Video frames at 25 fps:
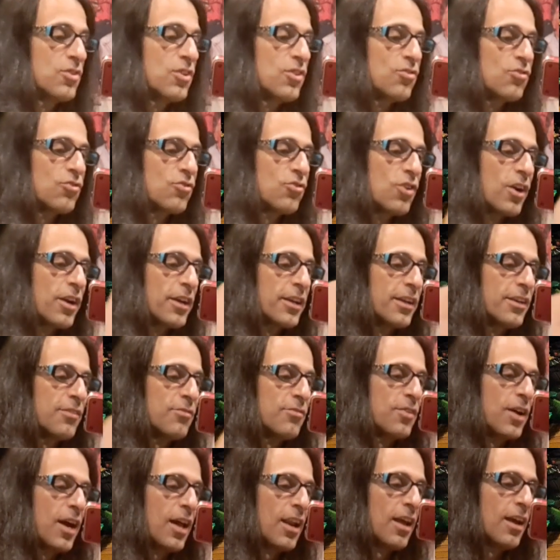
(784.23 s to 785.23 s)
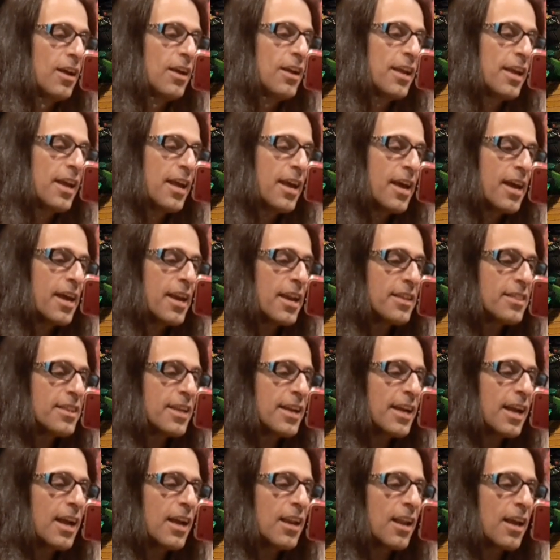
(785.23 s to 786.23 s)
this chunky fella. And I
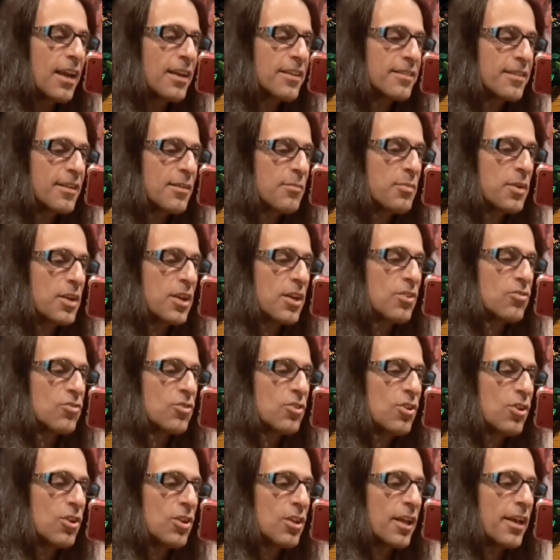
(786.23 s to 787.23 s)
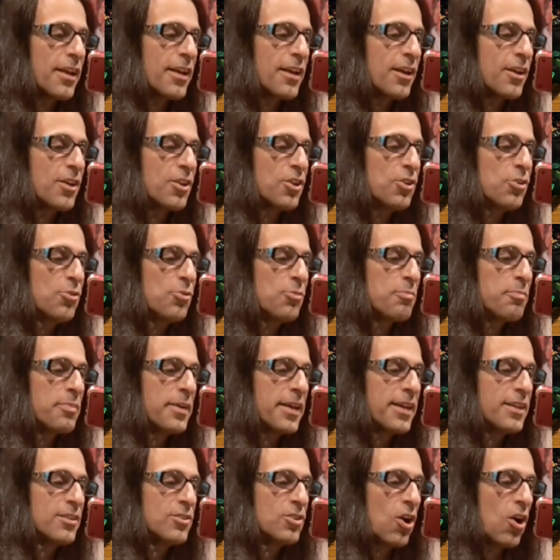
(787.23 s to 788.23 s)
think I liked him because it looked like a cute
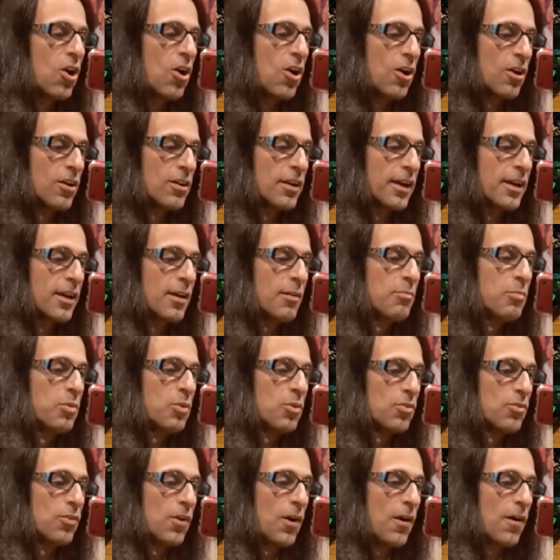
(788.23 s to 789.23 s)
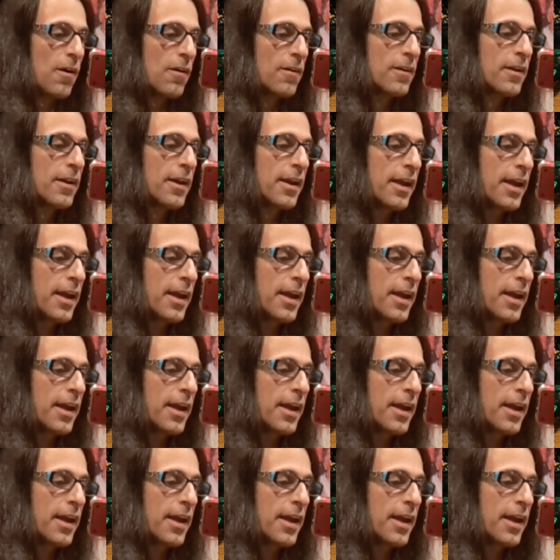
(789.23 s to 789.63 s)
big dog, like a bulldog.